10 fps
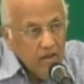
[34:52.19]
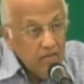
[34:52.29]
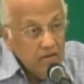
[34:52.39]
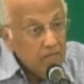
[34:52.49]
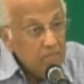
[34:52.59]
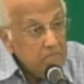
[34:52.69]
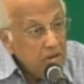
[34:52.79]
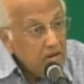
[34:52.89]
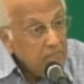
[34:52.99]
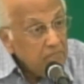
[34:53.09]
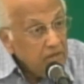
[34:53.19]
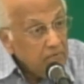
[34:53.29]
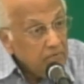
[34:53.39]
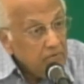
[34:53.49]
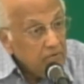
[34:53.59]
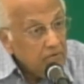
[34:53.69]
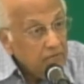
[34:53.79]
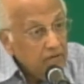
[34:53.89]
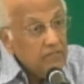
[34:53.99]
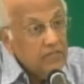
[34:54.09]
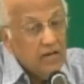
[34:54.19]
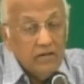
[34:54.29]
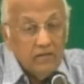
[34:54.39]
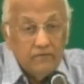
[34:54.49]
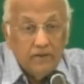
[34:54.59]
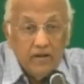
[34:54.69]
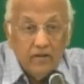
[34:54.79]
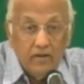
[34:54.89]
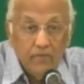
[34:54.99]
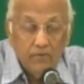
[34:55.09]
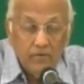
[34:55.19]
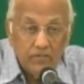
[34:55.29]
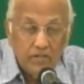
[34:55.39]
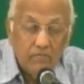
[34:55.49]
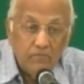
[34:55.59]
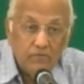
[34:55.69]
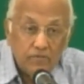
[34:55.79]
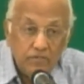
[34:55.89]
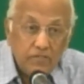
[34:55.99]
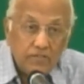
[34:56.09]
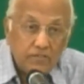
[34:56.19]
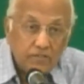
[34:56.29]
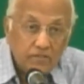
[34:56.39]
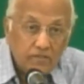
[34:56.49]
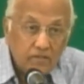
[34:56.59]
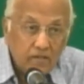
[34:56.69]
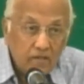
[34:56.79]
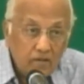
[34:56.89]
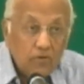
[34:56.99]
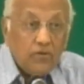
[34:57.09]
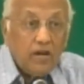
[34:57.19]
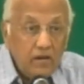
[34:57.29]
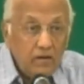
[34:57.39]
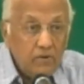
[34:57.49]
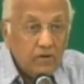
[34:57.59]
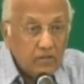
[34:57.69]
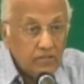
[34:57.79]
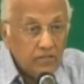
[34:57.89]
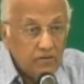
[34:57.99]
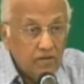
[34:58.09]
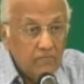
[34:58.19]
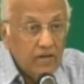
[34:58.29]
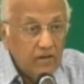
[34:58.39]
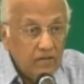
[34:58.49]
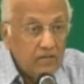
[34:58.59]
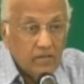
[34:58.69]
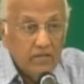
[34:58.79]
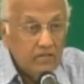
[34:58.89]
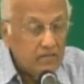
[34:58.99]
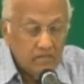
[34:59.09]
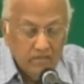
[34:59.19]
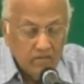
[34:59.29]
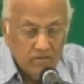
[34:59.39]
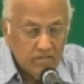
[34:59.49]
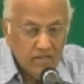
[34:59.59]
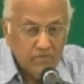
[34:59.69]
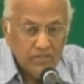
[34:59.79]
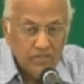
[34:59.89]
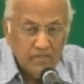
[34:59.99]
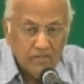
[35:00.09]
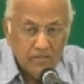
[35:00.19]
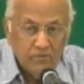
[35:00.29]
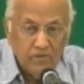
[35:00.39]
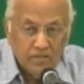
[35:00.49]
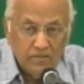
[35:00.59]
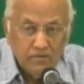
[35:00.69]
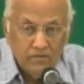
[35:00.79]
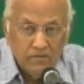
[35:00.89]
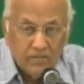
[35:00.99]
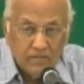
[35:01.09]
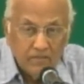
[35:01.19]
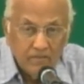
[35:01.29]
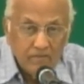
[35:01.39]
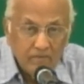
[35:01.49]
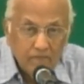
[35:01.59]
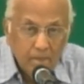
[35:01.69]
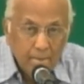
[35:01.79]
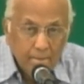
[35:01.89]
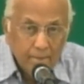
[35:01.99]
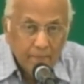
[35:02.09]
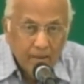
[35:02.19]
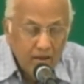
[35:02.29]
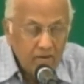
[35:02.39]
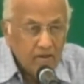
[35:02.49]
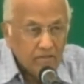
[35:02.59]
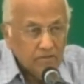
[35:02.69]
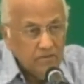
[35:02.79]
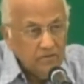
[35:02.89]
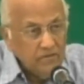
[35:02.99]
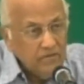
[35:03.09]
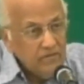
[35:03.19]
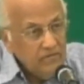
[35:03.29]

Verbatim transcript: There are many people who are going to face that in the final day when you stand before Jesus. Lord, I did miracles in your name. I did this, I did this. And the Lord says, I wasn't interested. Who asked you to do it? I didn't ask you to do it.